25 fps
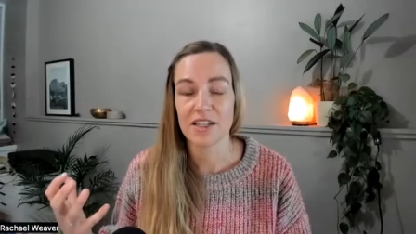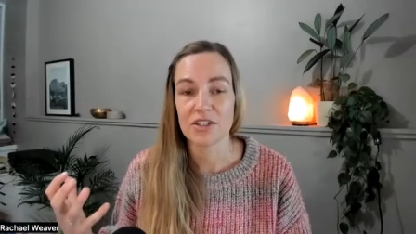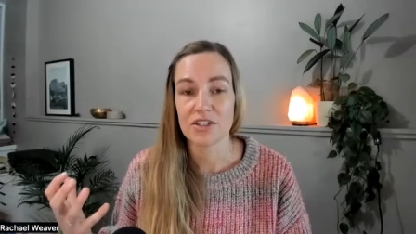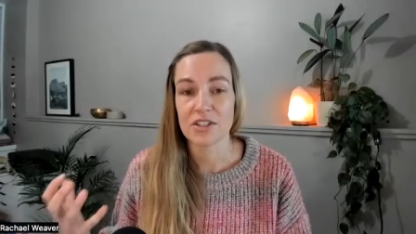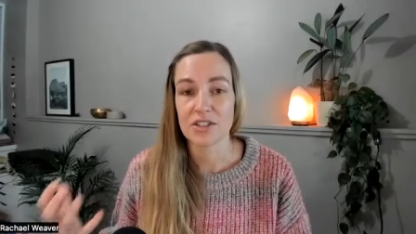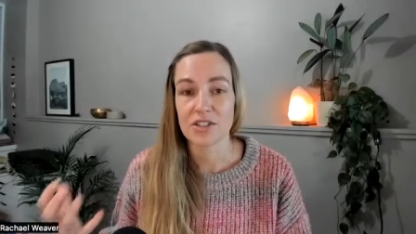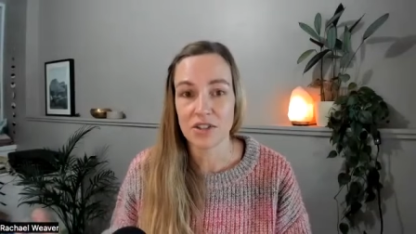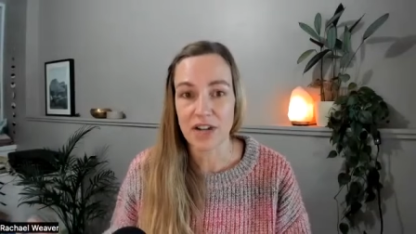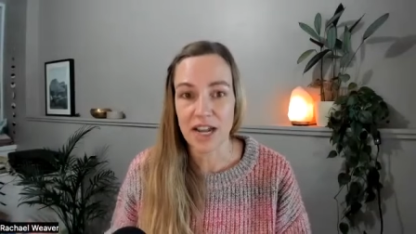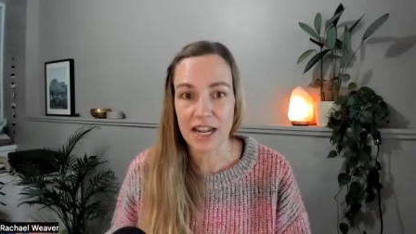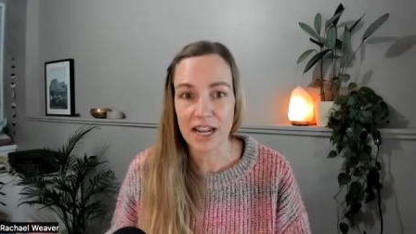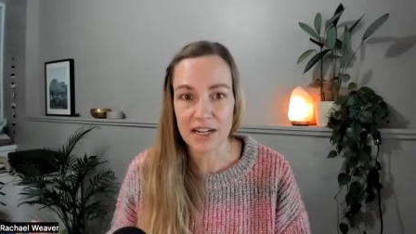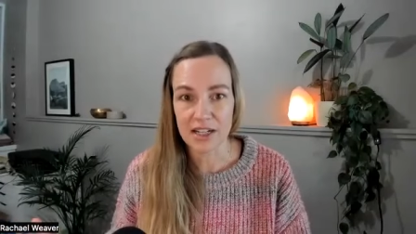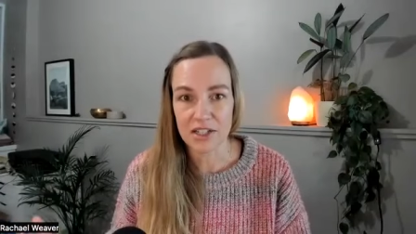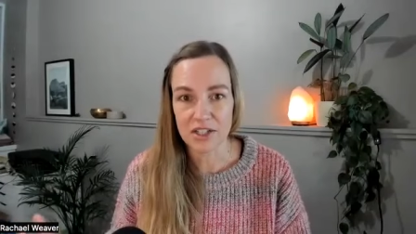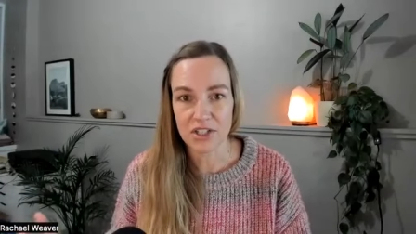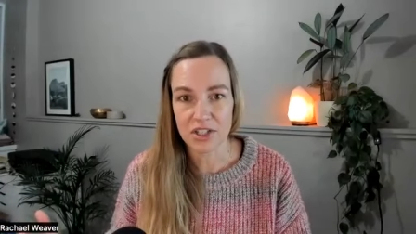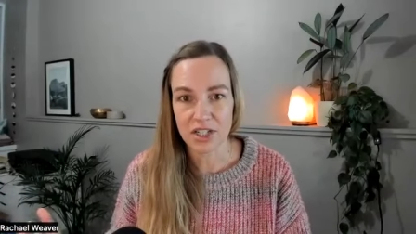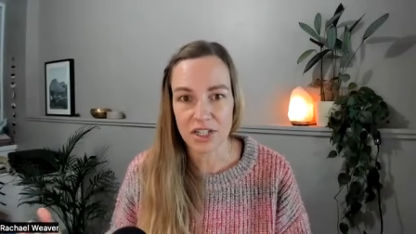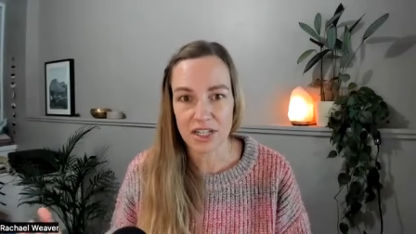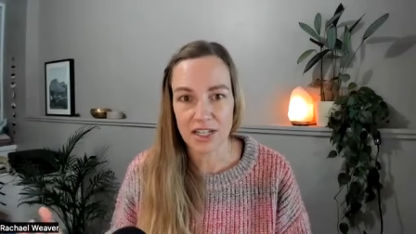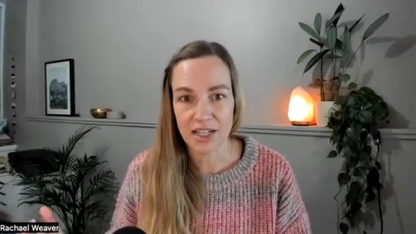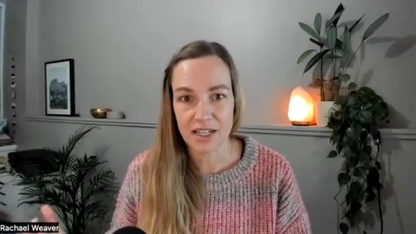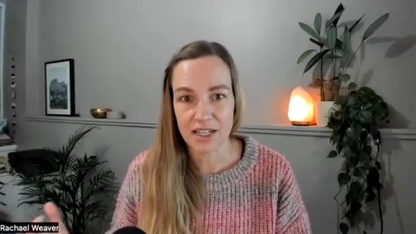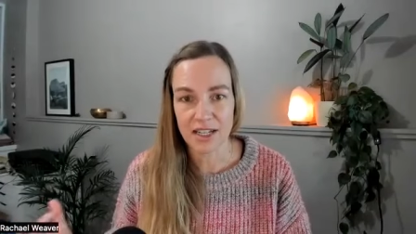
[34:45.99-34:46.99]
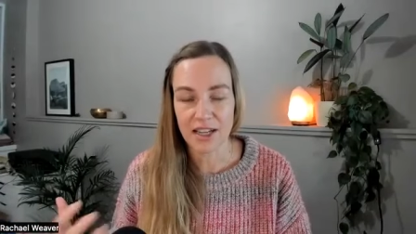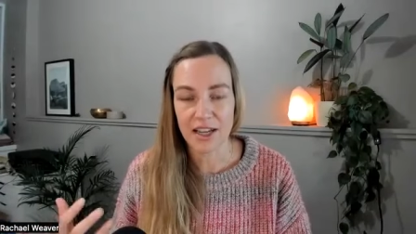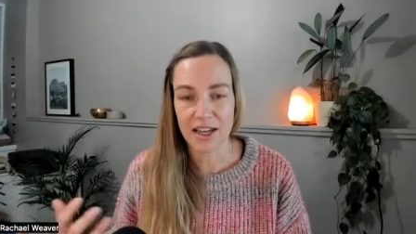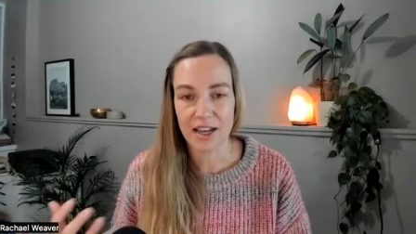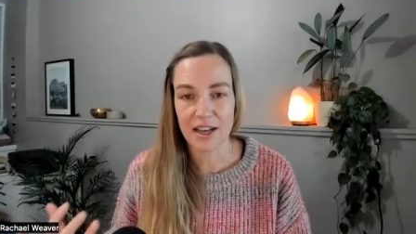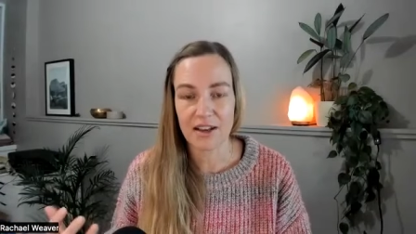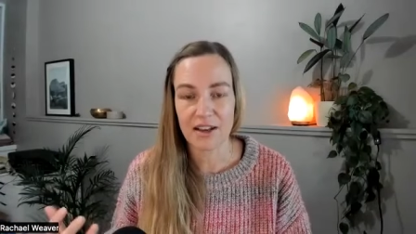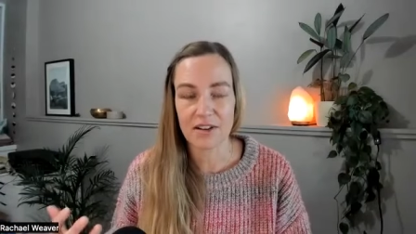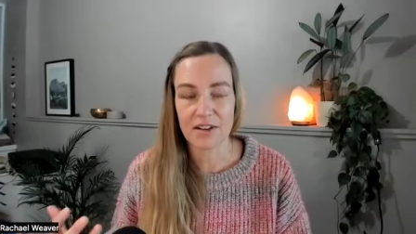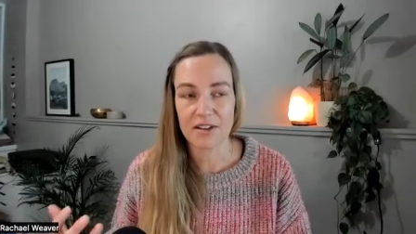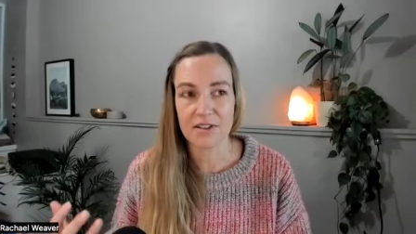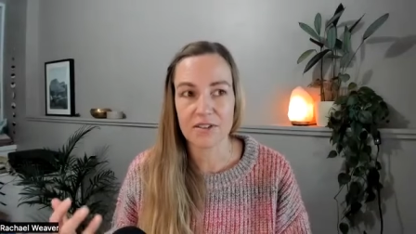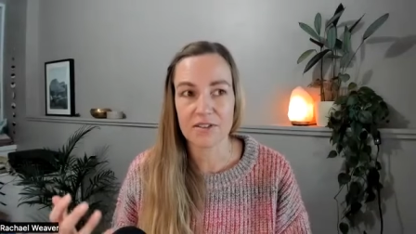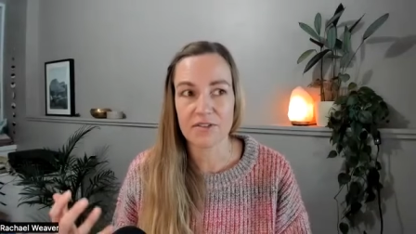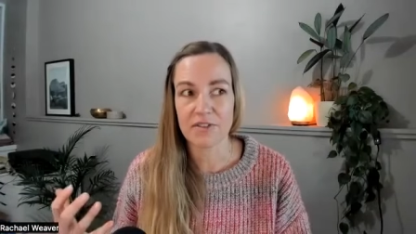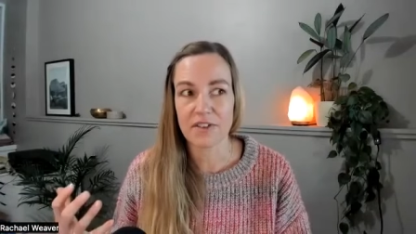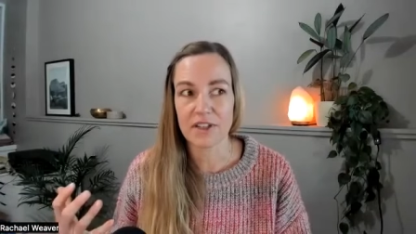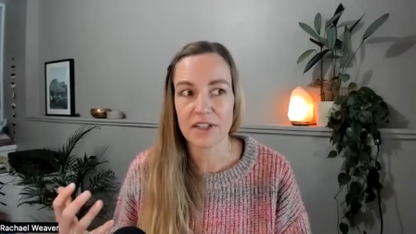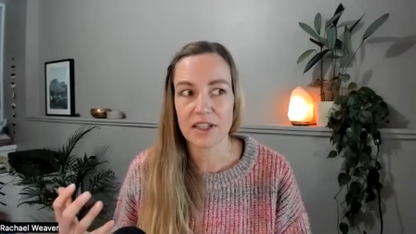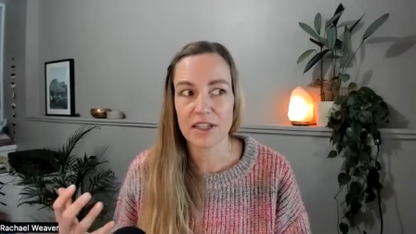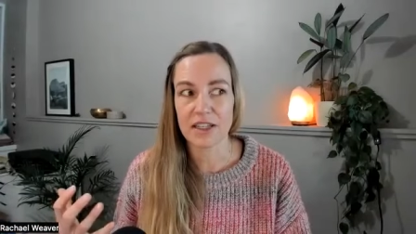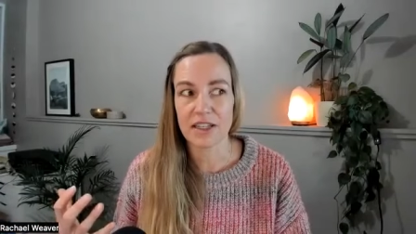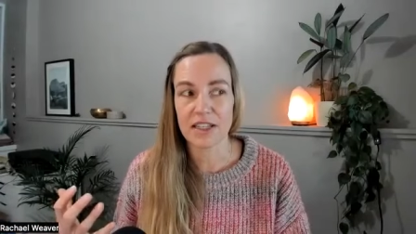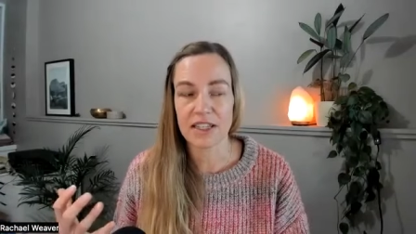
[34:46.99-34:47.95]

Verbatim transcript: strategy of